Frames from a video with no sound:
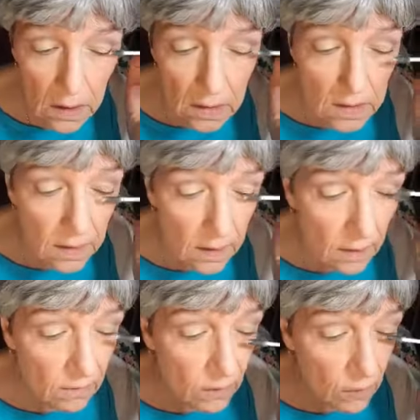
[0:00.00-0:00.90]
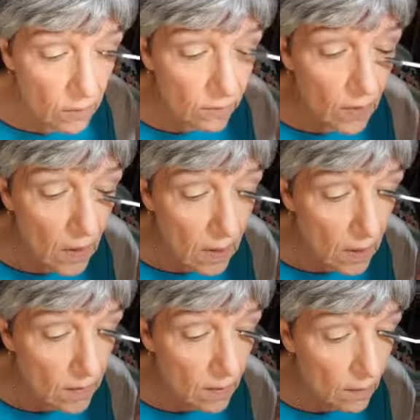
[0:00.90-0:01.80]
it's going to give you
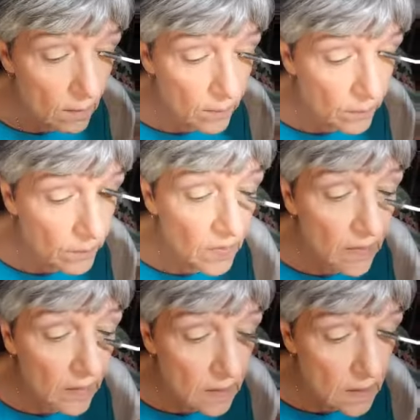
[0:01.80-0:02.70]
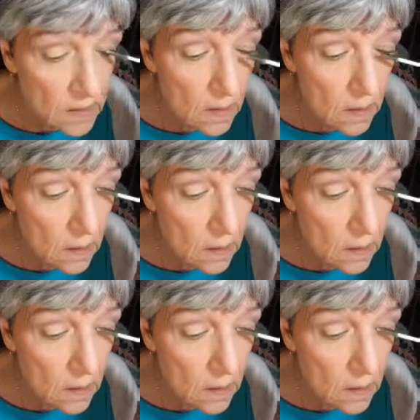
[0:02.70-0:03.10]
the thickness,